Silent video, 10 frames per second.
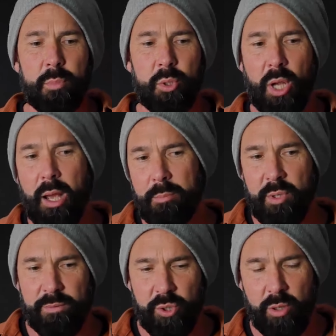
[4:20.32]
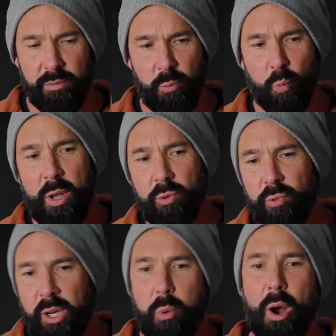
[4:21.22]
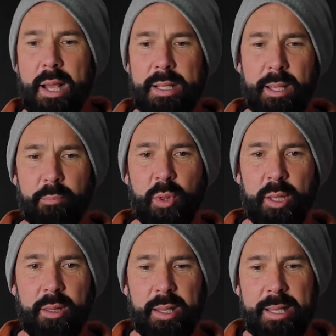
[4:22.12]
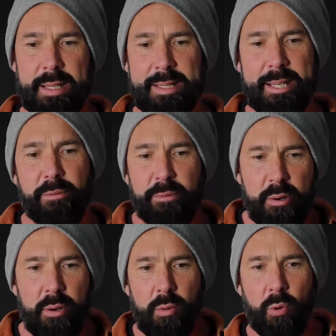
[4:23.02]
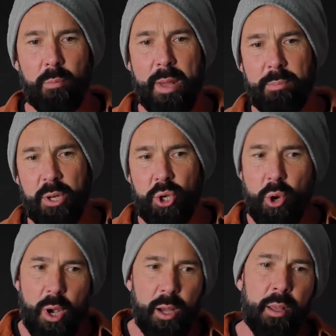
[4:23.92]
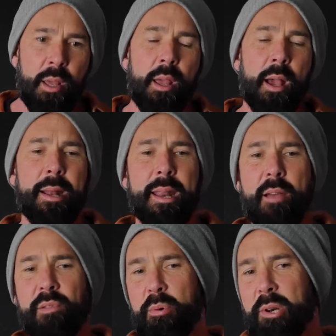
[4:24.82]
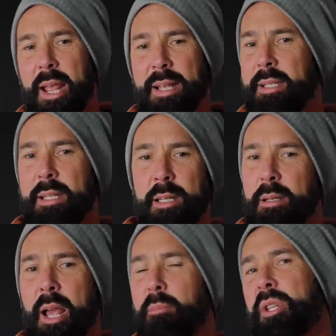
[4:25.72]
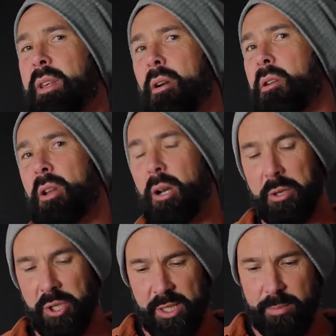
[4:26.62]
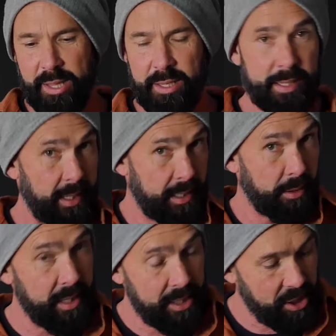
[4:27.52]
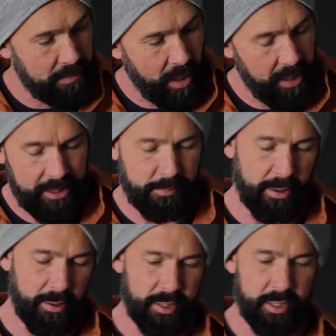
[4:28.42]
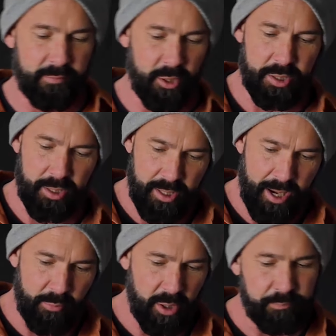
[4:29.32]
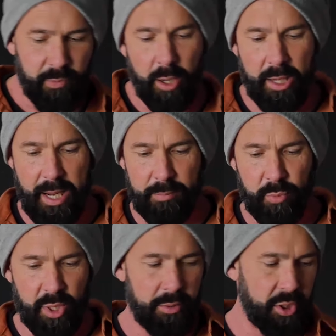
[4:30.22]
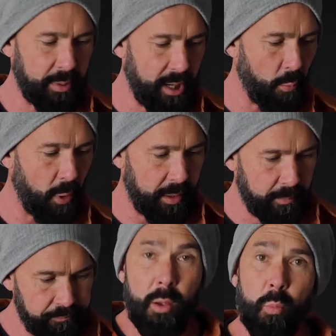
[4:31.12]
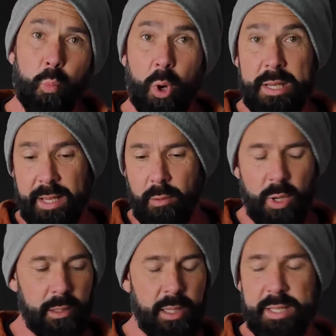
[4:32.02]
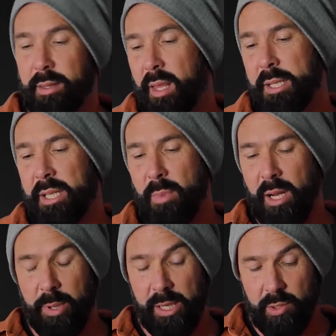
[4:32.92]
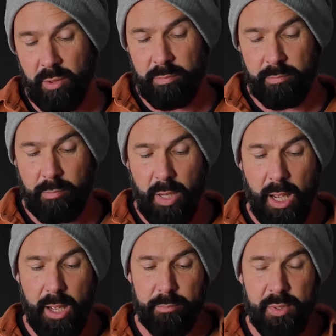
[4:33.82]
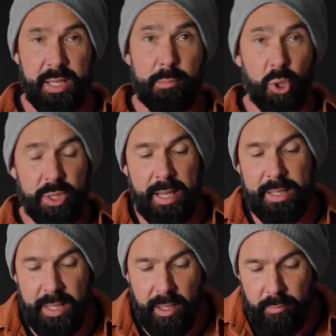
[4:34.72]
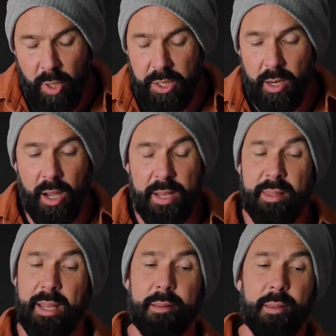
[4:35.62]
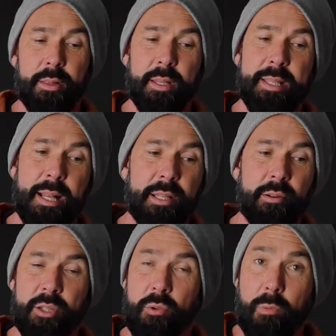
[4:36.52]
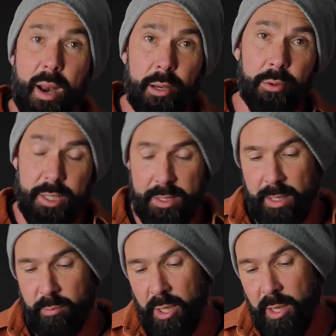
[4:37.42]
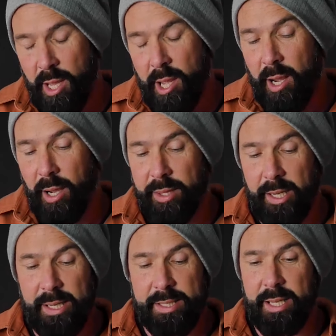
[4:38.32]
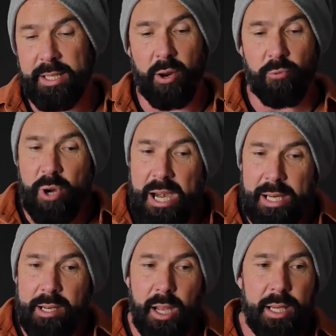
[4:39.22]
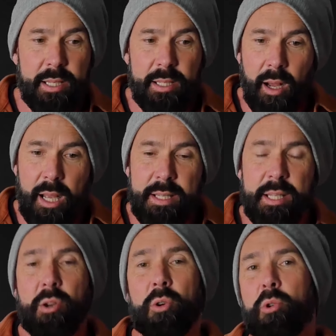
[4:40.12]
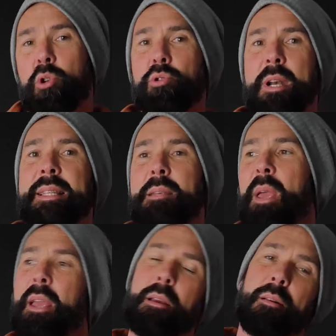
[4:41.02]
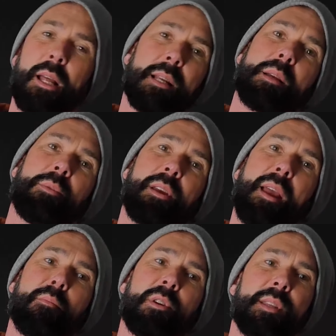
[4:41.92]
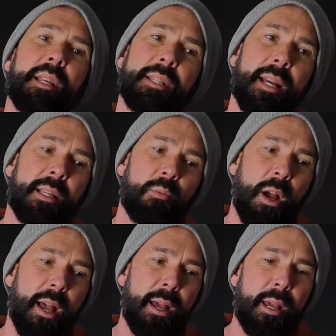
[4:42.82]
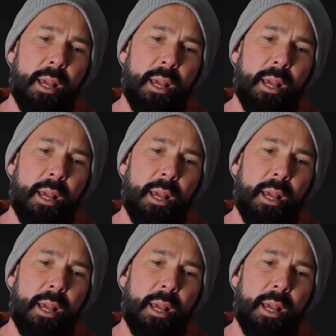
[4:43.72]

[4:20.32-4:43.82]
types of photography will require something that is different or maybe newer, and everybody has to come to their own conclusions about these things. So these are just my experiences of using the camera. Okay, so to begin with, what is it? Well, it's 30 megapixel. CMOS sensor, and I think that the sensor is great on this camera. I think it sits at a really nice size. It's not crazy big like some of the cameras these days, where